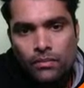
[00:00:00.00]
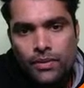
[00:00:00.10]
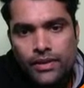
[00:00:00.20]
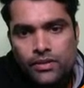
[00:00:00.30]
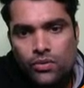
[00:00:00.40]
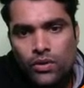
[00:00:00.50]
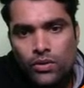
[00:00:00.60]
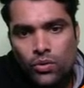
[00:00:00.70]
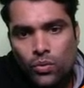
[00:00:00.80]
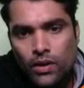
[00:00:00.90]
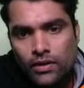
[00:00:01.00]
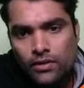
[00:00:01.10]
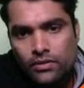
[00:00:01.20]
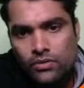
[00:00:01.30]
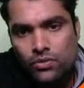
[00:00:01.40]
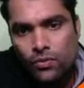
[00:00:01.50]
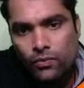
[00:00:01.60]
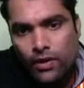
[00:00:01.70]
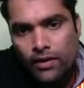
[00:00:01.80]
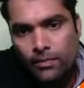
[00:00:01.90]
P is equal to 1. So
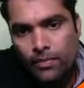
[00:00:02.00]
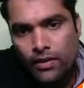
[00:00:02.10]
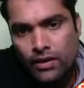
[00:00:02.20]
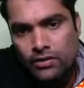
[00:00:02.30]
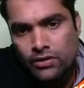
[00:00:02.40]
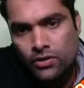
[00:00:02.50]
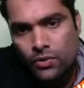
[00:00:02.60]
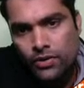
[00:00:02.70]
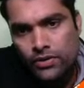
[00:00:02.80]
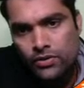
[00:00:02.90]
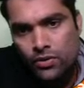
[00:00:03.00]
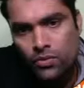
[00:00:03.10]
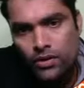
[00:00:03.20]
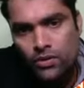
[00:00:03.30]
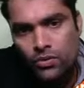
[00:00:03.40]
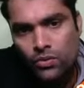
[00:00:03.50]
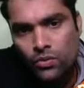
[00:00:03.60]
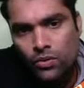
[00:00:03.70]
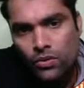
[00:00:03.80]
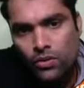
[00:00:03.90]
1 plus Q is equal to,
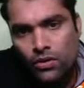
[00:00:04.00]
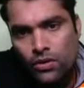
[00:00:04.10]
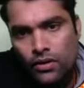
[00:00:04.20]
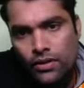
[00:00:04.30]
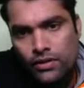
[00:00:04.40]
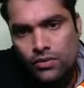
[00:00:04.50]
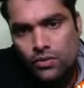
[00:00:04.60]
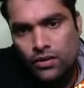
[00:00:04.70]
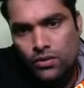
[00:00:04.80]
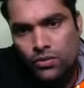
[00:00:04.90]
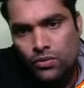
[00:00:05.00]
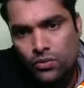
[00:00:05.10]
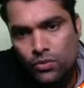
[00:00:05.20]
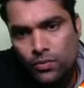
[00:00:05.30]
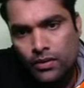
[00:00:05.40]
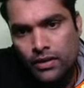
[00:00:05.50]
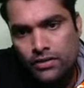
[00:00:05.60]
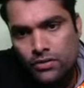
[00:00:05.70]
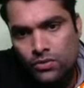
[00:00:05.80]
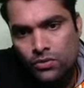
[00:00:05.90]
it is equal to 2
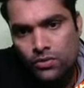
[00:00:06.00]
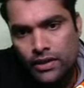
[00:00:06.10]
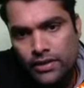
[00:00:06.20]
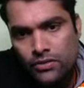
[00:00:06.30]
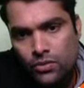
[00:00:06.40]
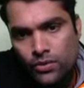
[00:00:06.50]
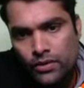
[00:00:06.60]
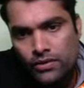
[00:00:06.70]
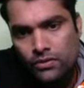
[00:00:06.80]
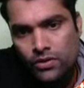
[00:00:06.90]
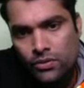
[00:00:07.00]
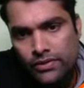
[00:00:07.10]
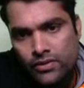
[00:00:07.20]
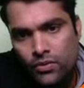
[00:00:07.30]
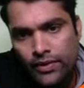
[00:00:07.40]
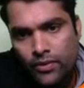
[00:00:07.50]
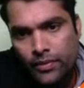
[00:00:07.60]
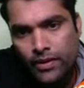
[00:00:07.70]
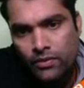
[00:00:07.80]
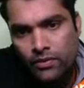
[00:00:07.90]
plus 2, that is Q is going to
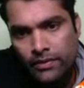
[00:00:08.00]
be equal